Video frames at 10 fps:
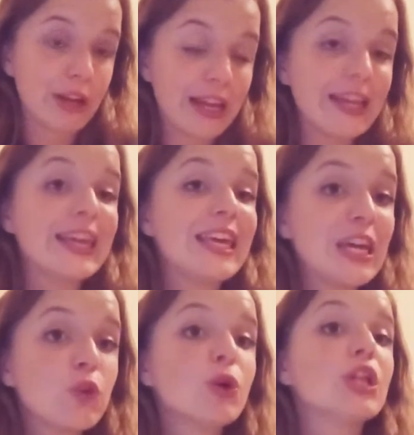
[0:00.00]
rank,
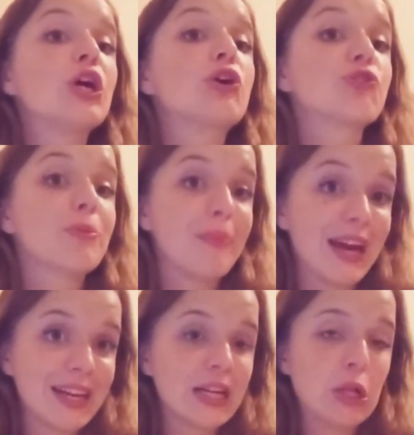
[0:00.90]
equal
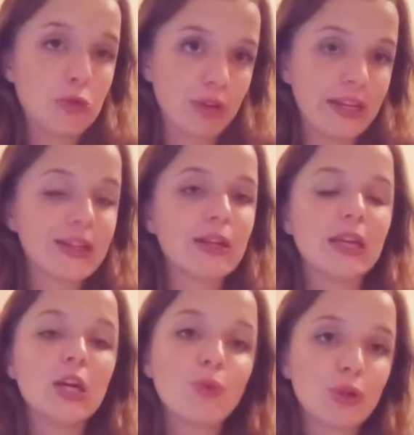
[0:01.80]
grammatical rank,
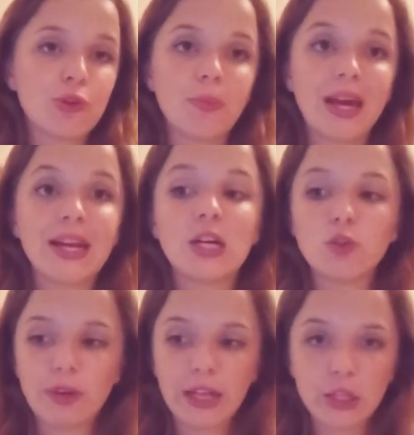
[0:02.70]
equal
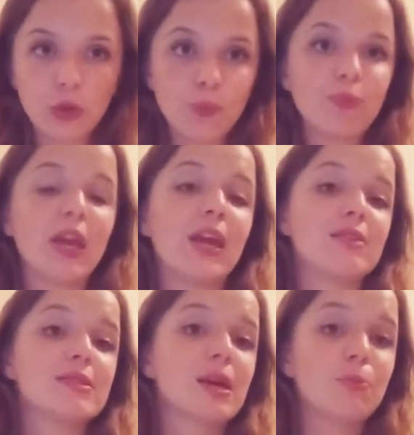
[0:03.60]
grammatical value.
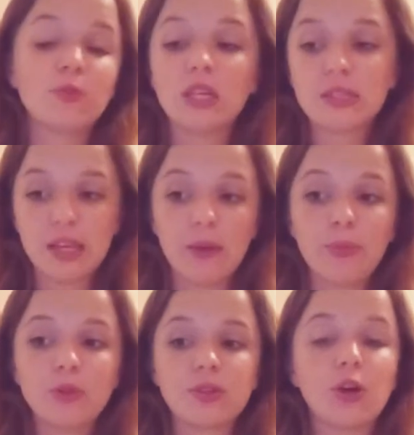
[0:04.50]
And some of the
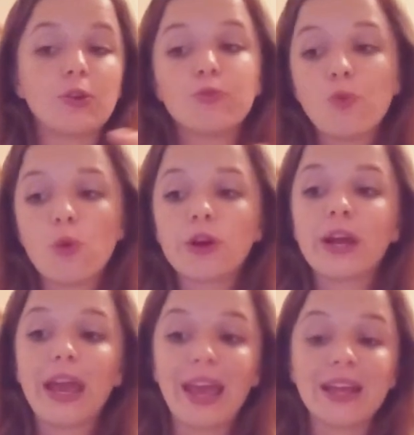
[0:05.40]
examples are
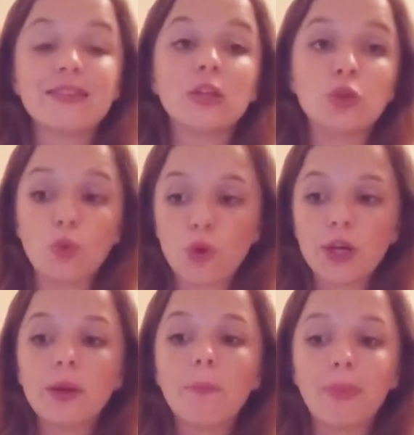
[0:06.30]
for and
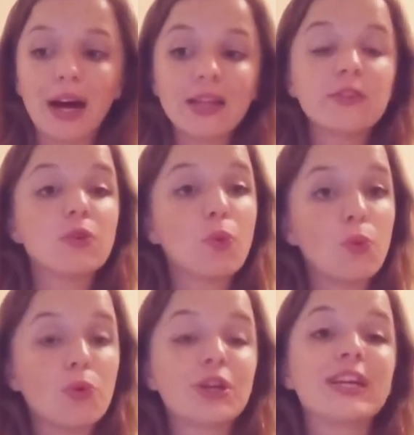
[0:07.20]
nor, but,
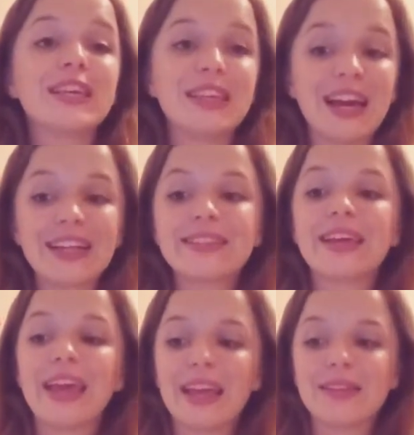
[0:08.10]
or, yet,
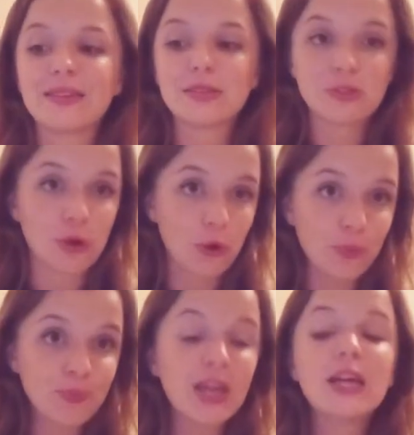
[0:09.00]
and
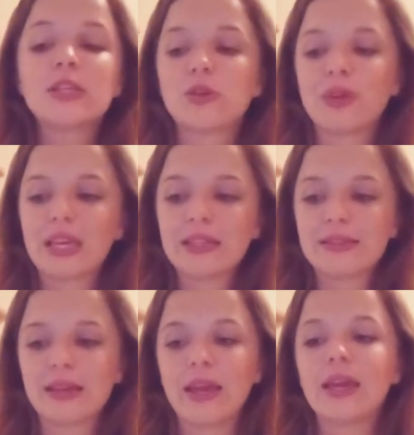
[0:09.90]
so. So we can
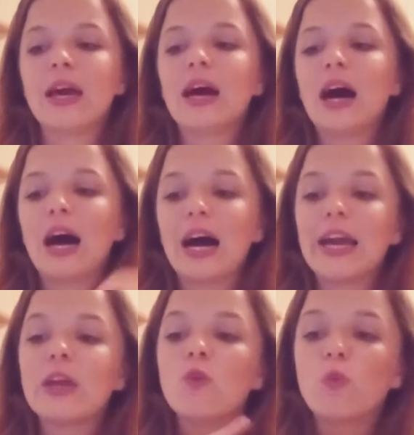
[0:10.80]
say,
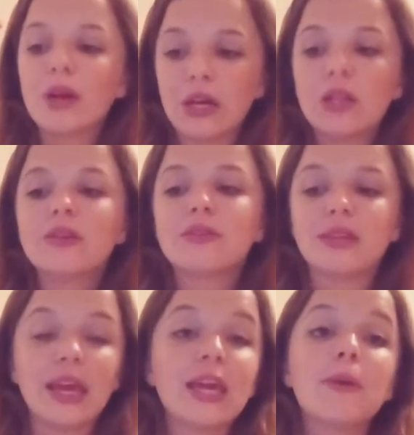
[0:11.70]
I will
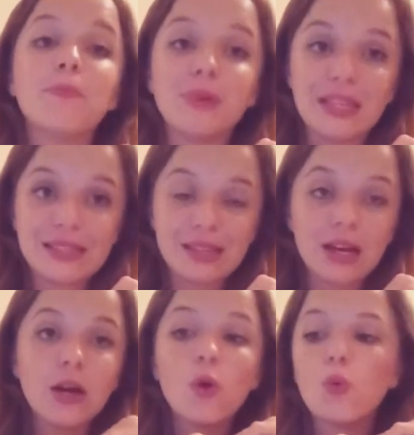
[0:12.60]
take
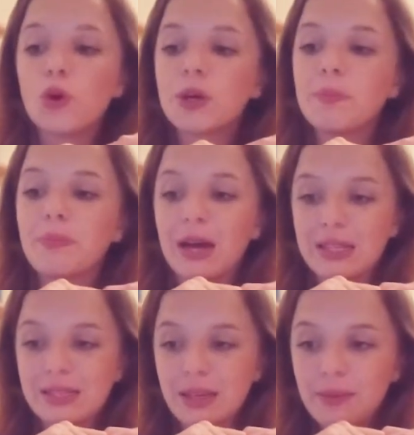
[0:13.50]
pizza or
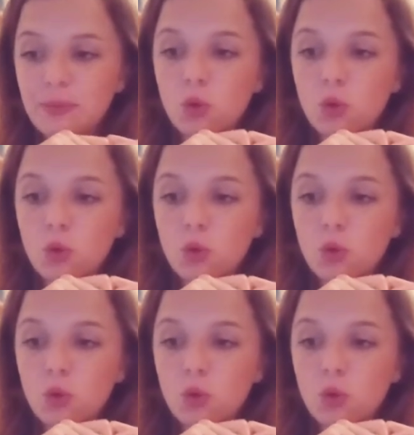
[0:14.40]
pasta.